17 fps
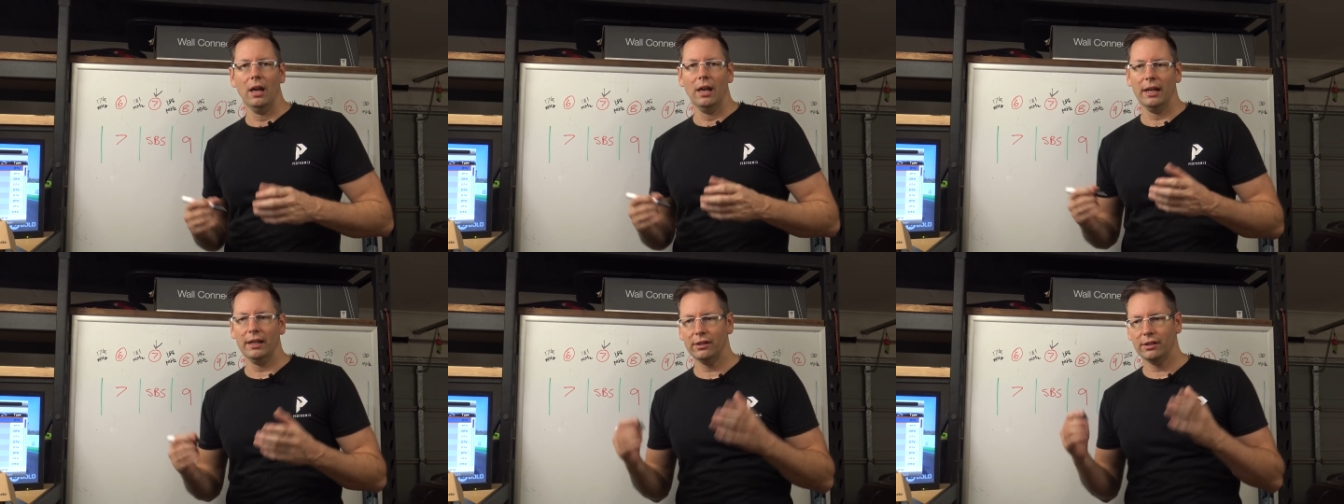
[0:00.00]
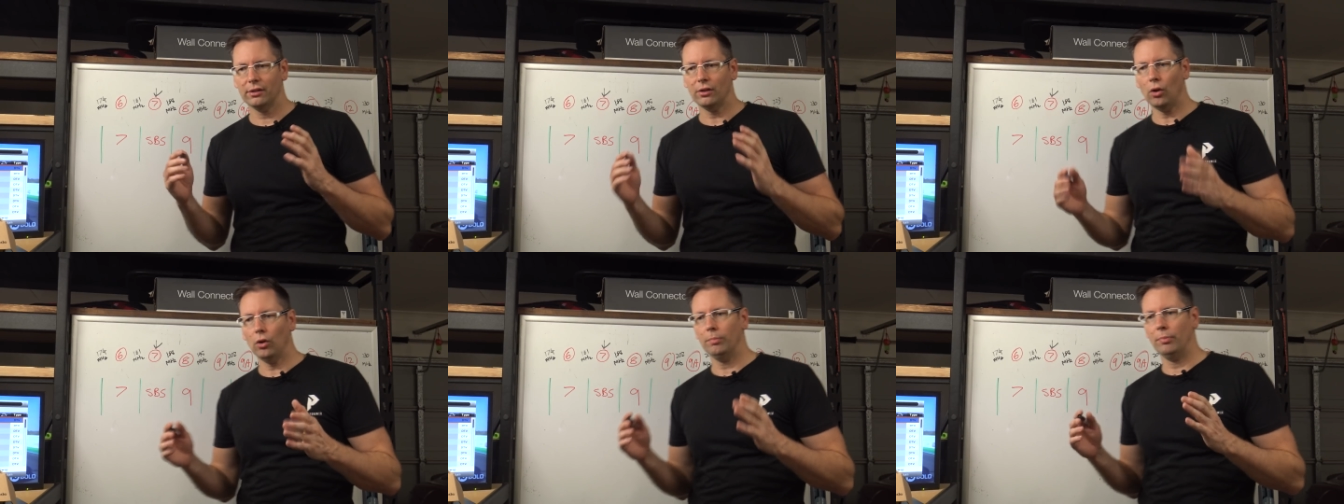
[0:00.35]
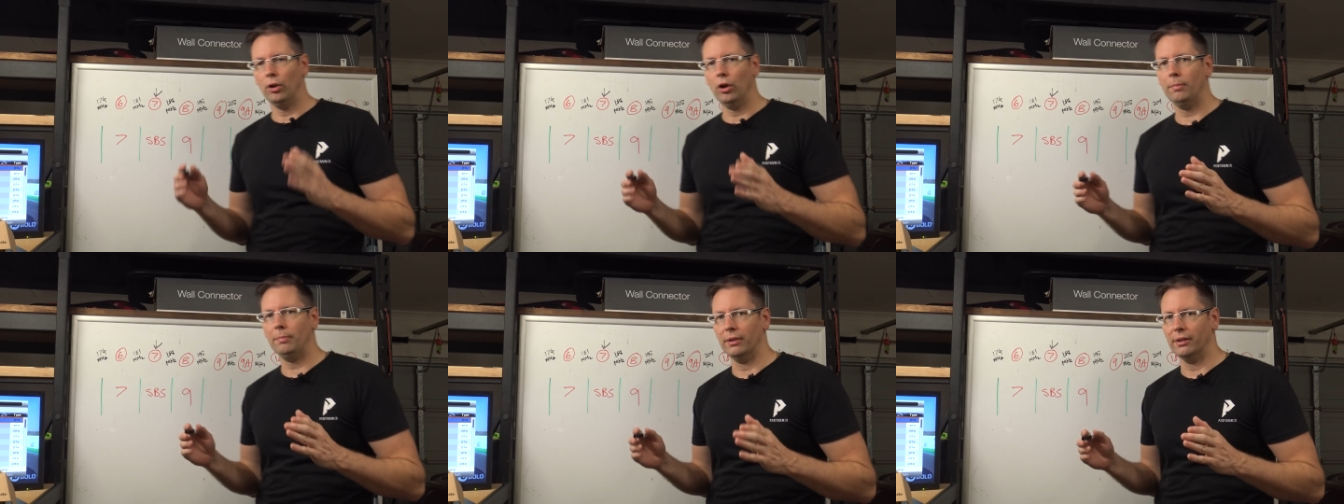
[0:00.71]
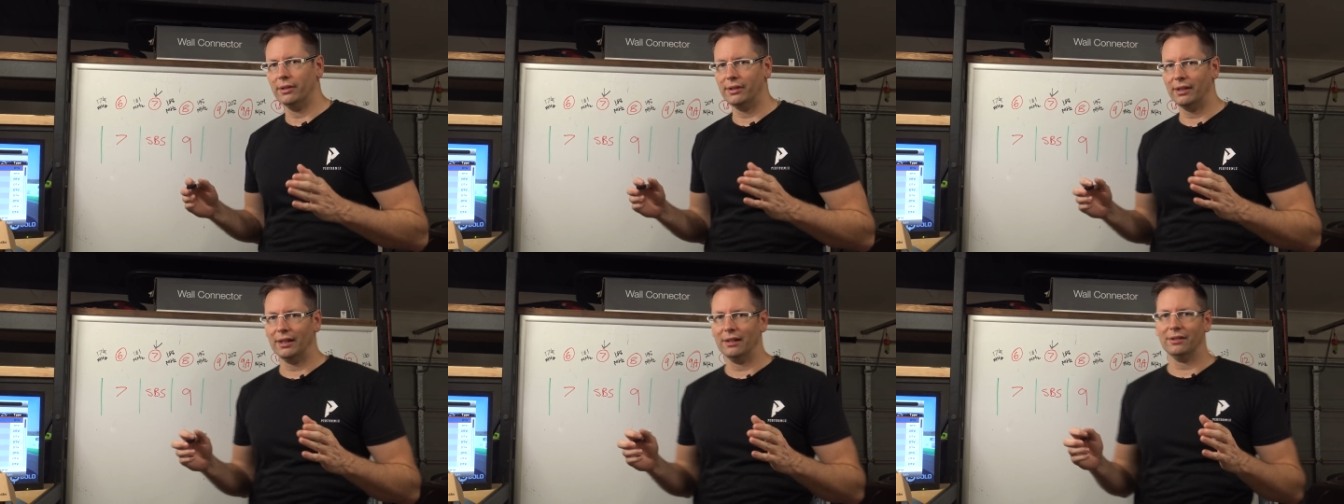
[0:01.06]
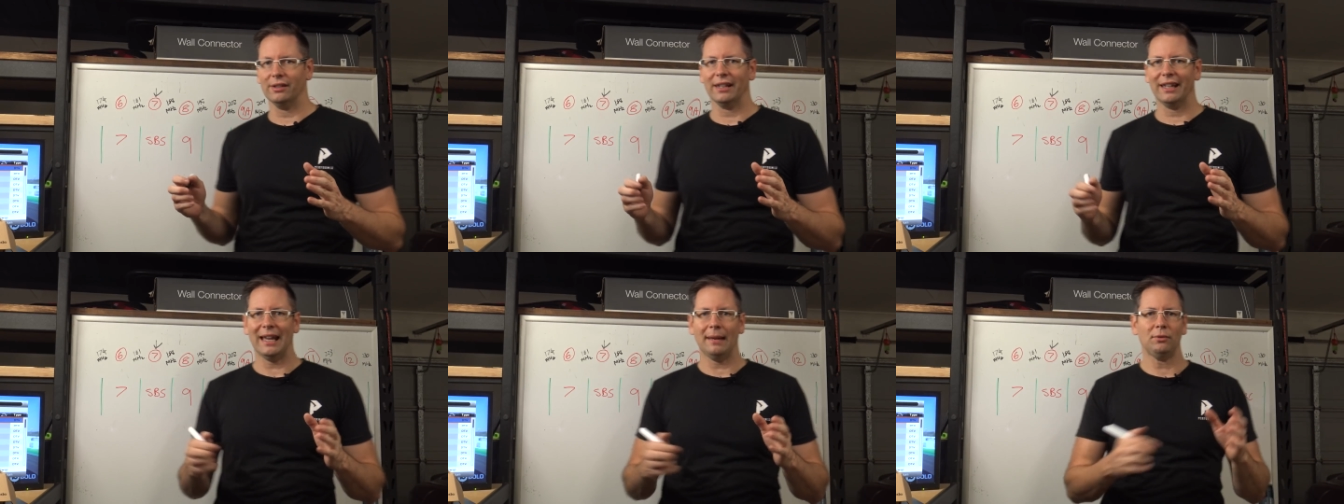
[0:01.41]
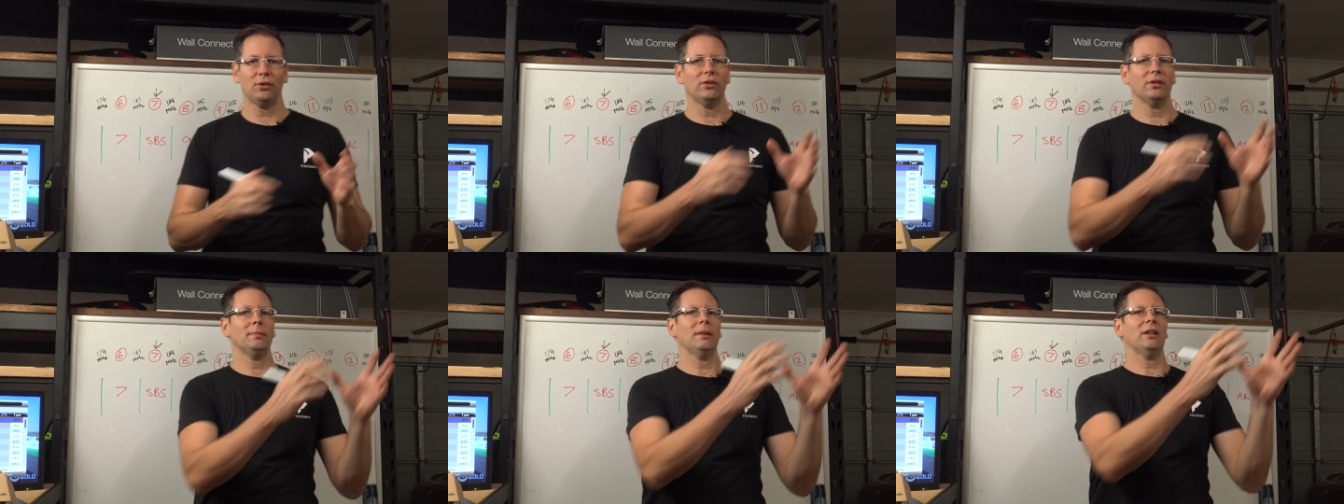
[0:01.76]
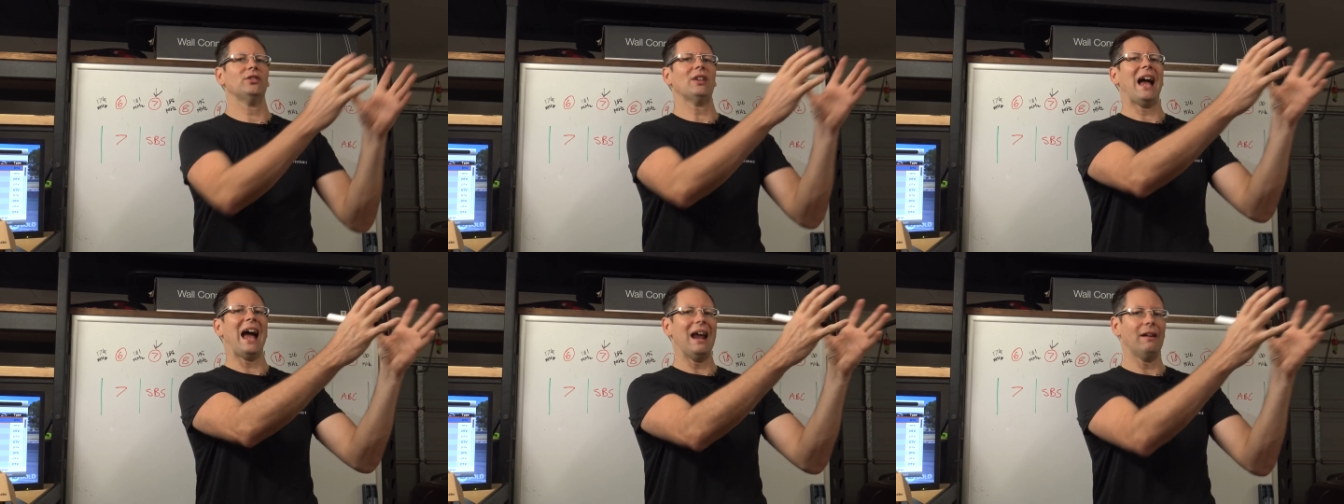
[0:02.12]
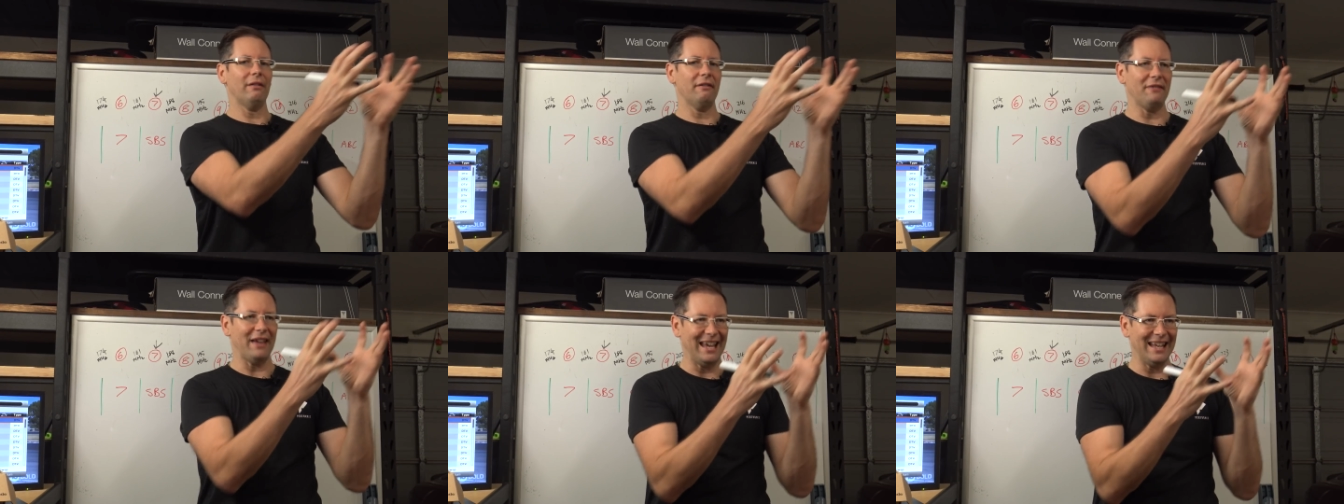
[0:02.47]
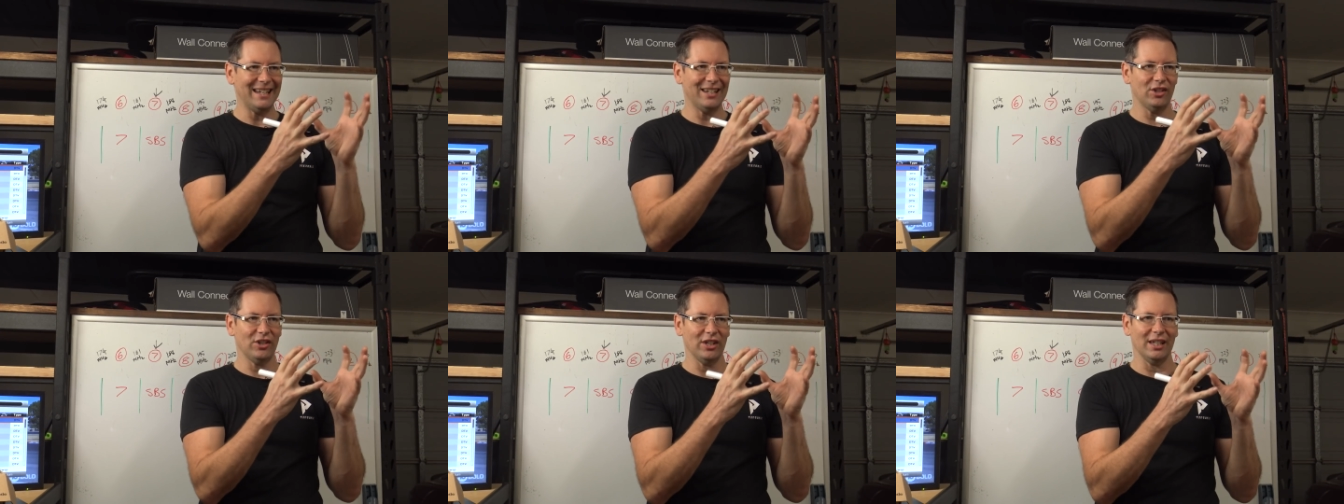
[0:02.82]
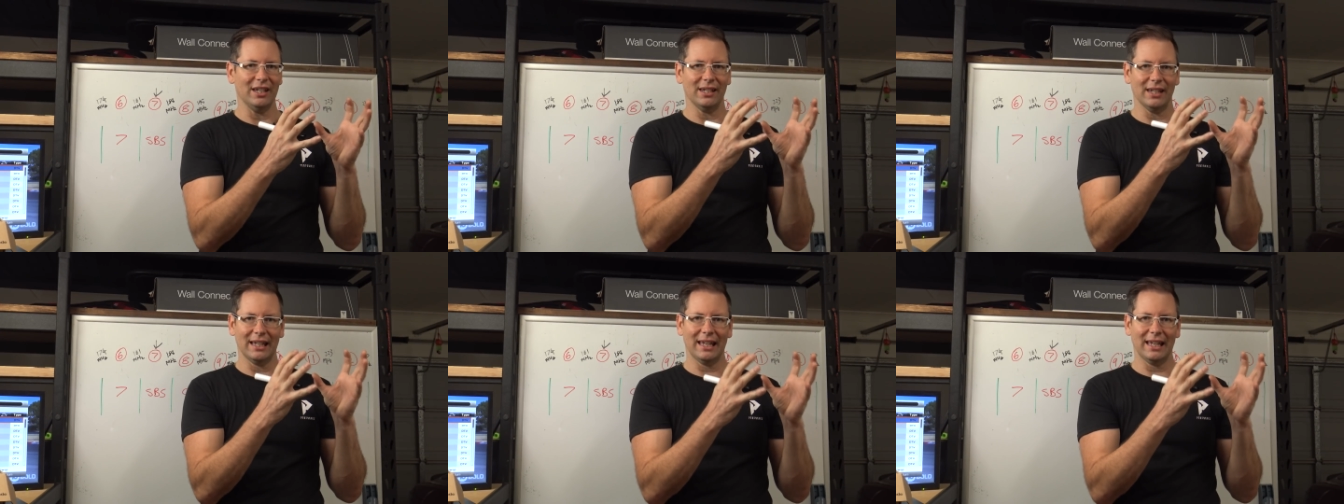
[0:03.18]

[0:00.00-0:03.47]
Its sole purpose is to capture as much R F energy as it